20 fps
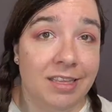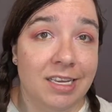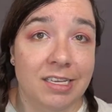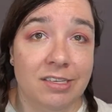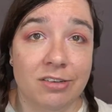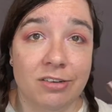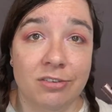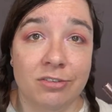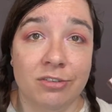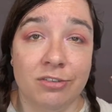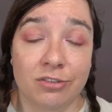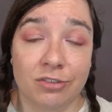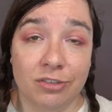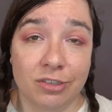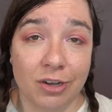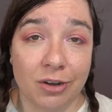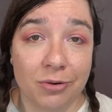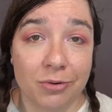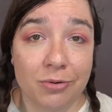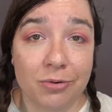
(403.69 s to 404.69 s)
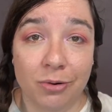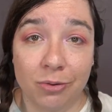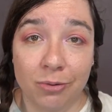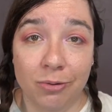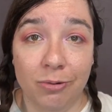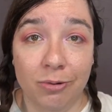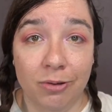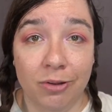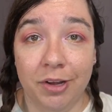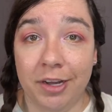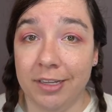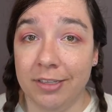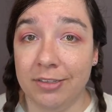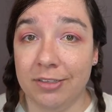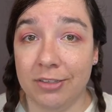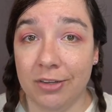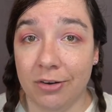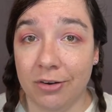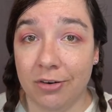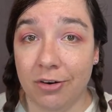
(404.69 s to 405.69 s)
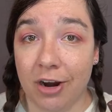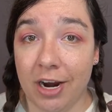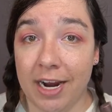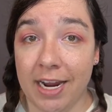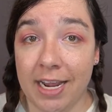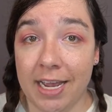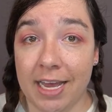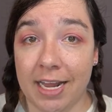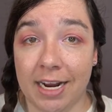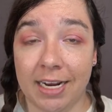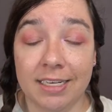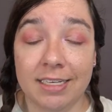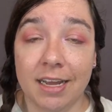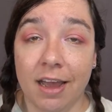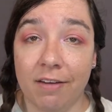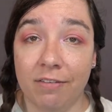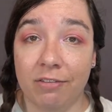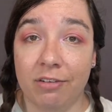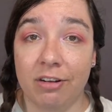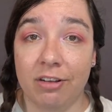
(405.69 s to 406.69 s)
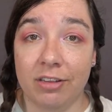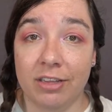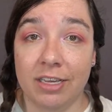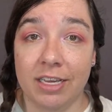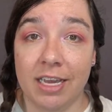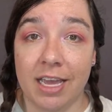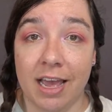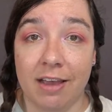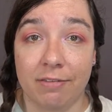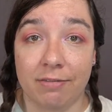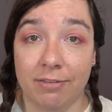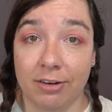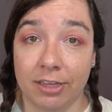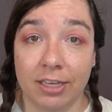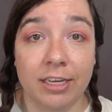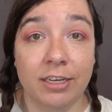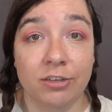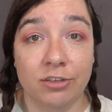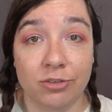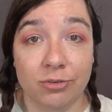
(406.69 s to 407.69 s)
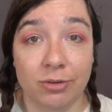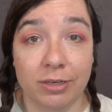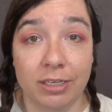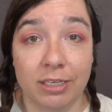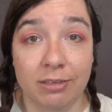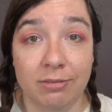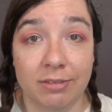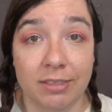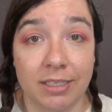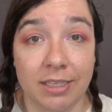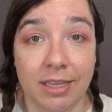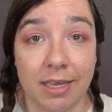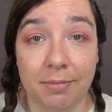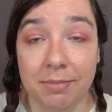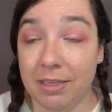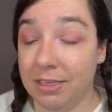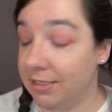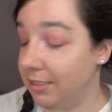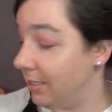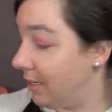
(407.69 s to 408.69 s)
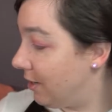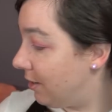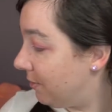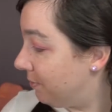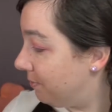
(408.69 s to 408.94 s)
These are so cool and so great, and I definitely have really enjoyed using them this year.